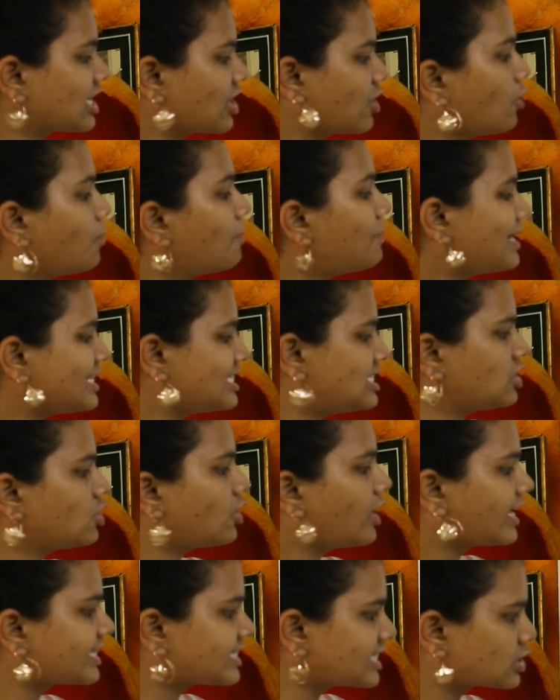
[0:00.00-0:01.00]
cube plus
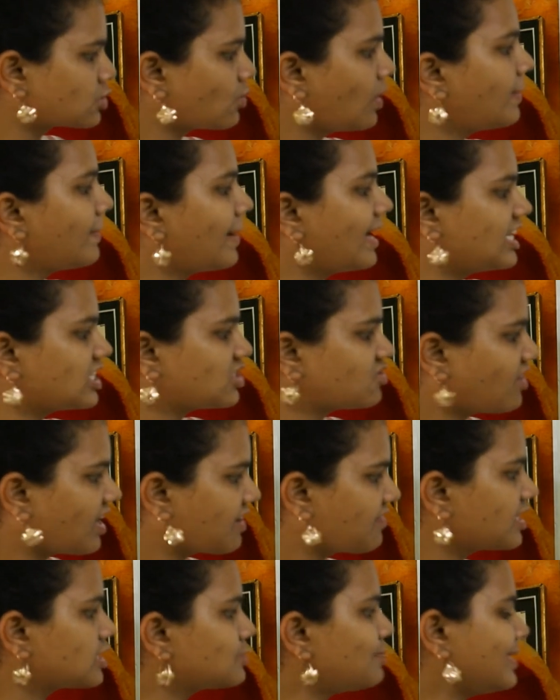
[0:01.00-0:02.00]
0x square minus
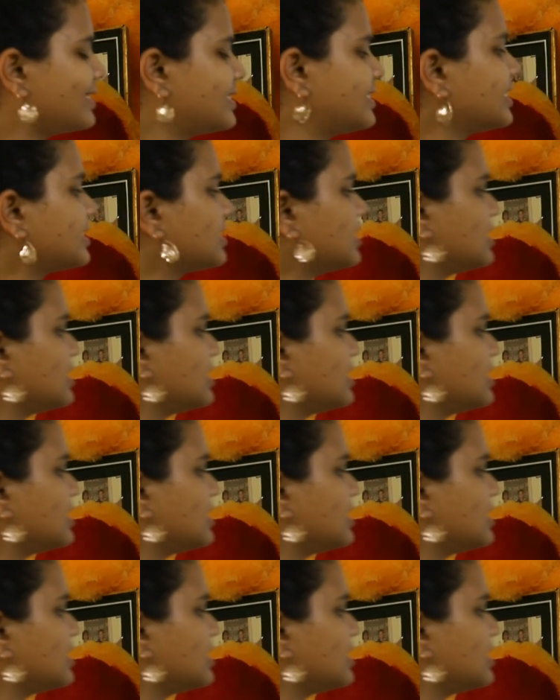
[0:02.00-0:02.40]
5x plus 6